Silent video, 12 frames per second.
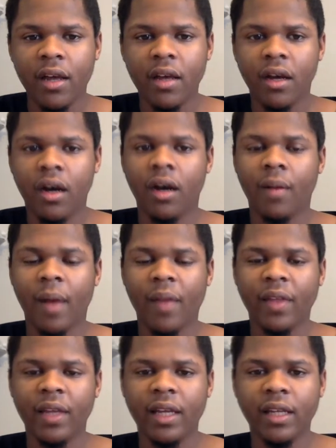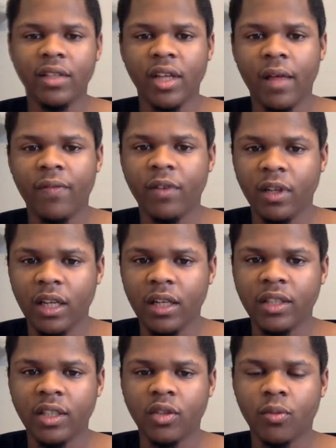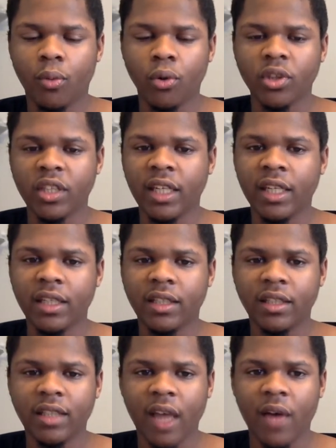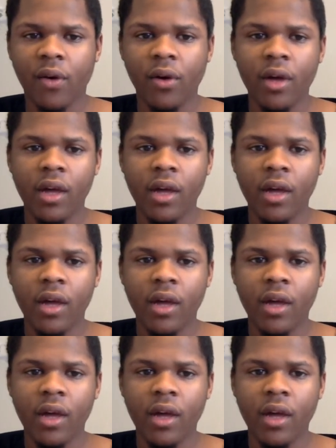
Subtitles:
I think he definitely, since Porzingis is out,